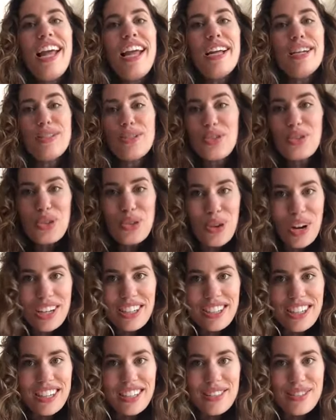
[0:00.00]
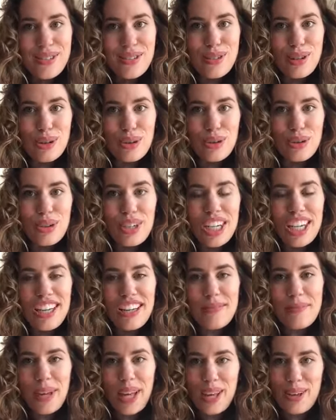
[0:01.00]
instructing soon
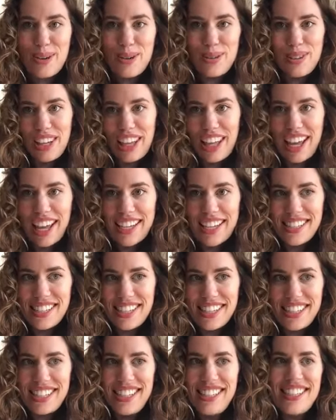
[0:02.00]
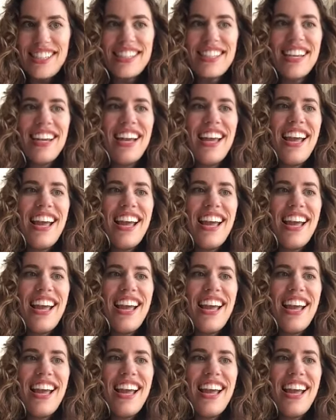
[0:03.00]
in my own classes.